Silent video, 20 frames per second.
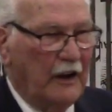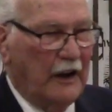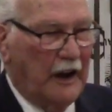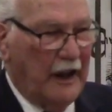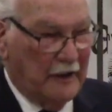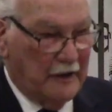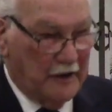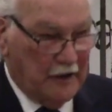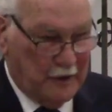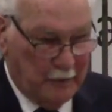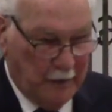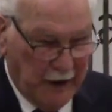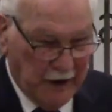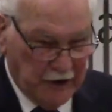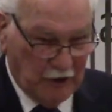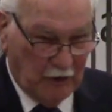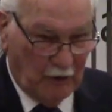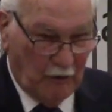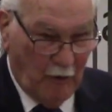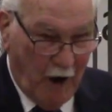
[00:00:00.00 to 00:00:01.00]
and the
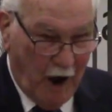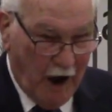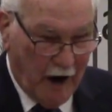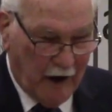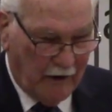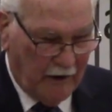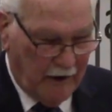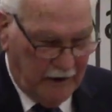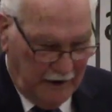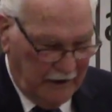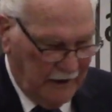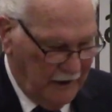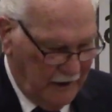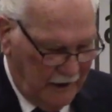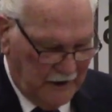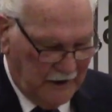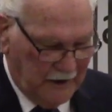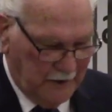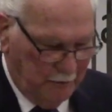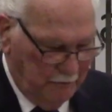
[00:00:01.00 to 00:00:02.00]
special water, and
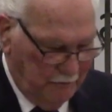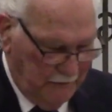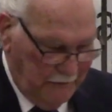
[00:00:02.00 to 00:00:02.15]
it's,